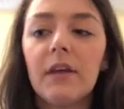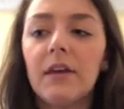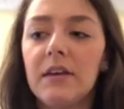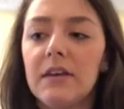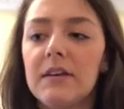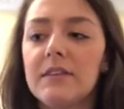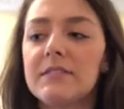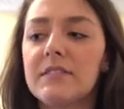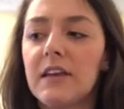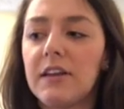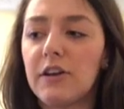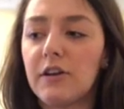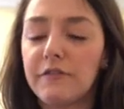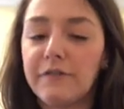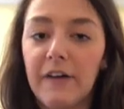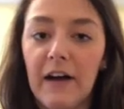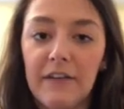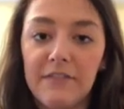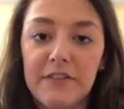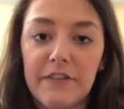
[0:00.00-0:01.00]
is, in your
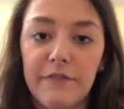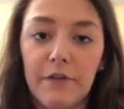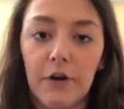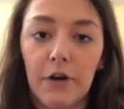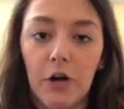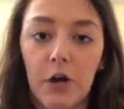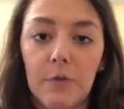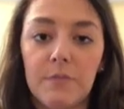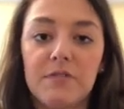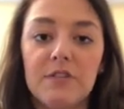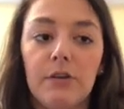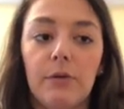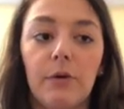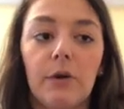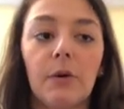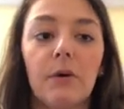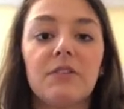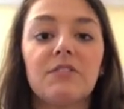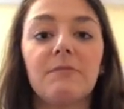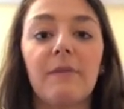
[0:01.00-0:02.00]
5 different groups,
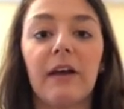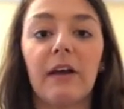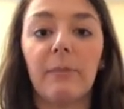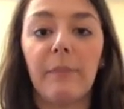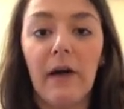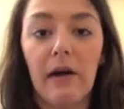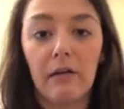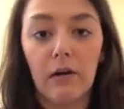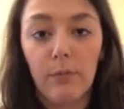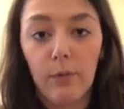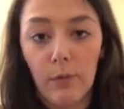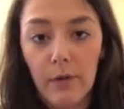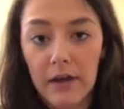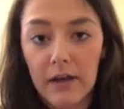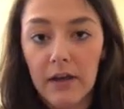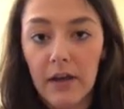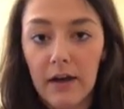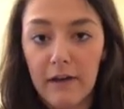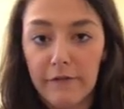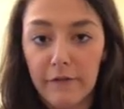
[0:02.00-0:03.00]
you're going to make a
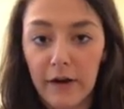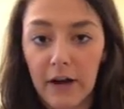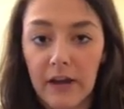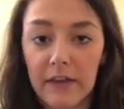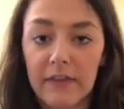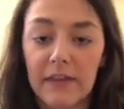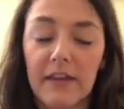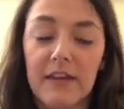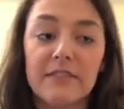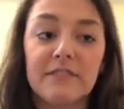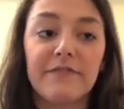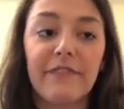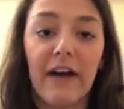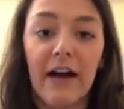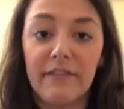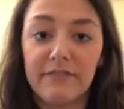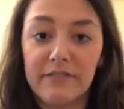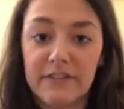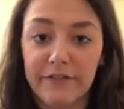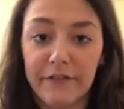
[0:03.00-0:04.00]
PowerPoint covering these
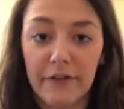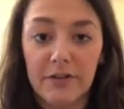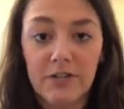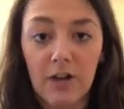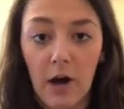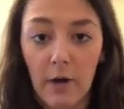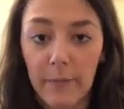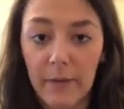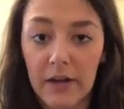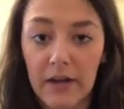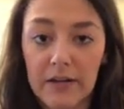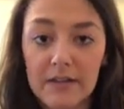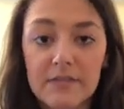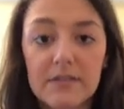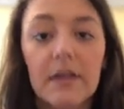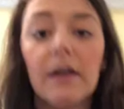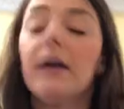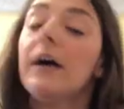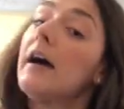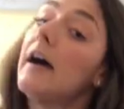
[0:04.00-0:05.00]
5 different
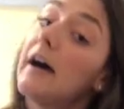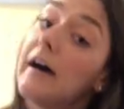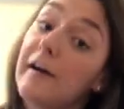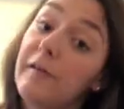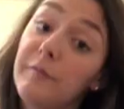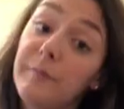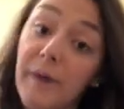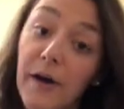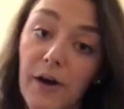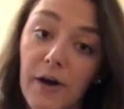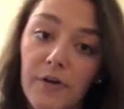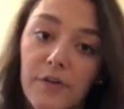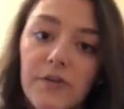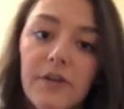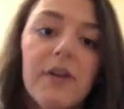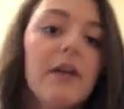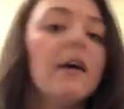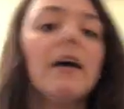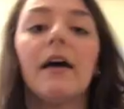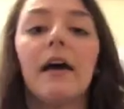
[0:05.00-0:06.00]
topics of
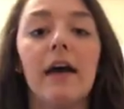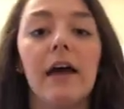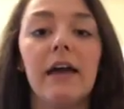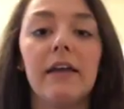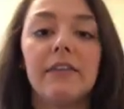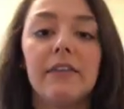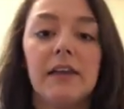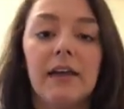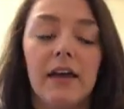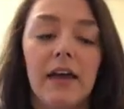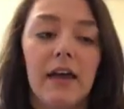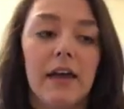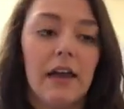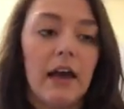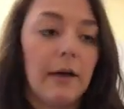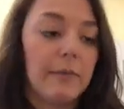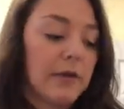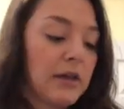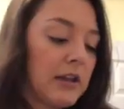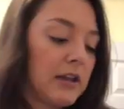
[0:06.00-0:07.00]
bone, and then
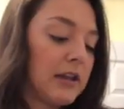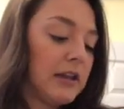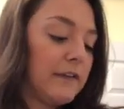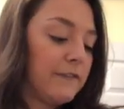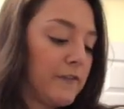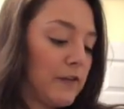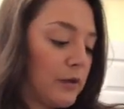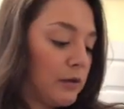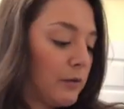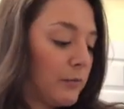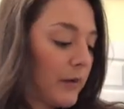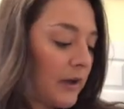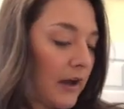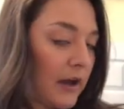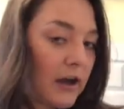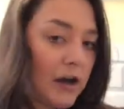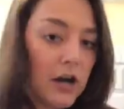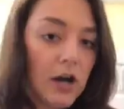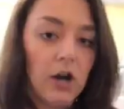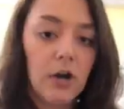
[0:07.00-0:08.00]
I'm going to give you
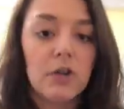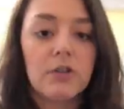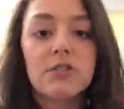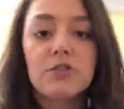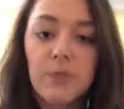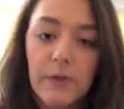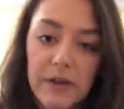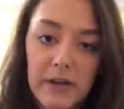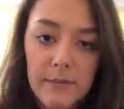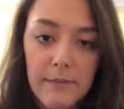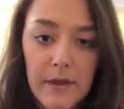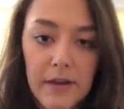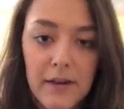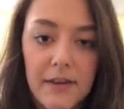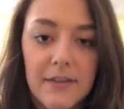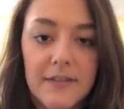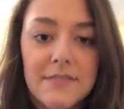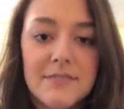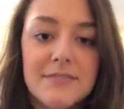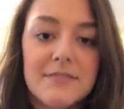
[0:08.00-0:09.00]
about 20
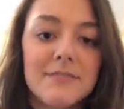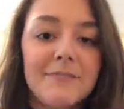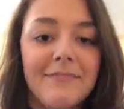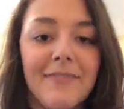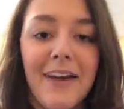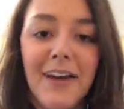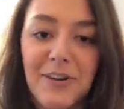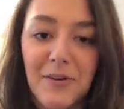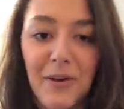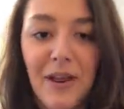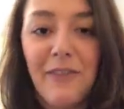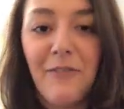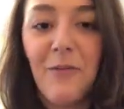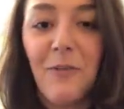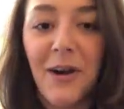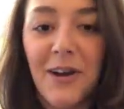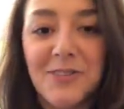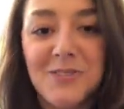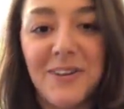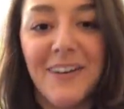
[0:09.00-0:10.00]
minutes. I don't have a
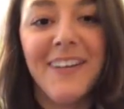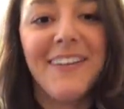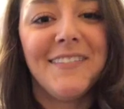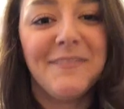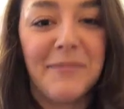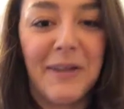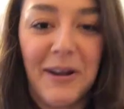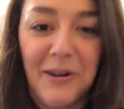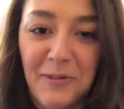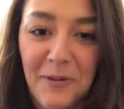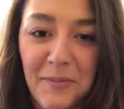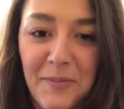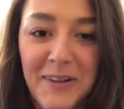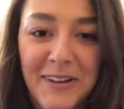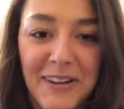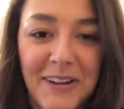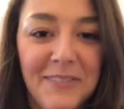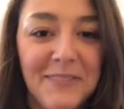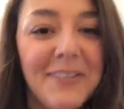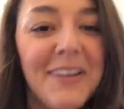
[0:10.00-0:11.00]
watch on, but I
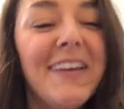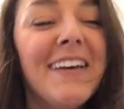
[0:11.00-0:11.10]
normally do.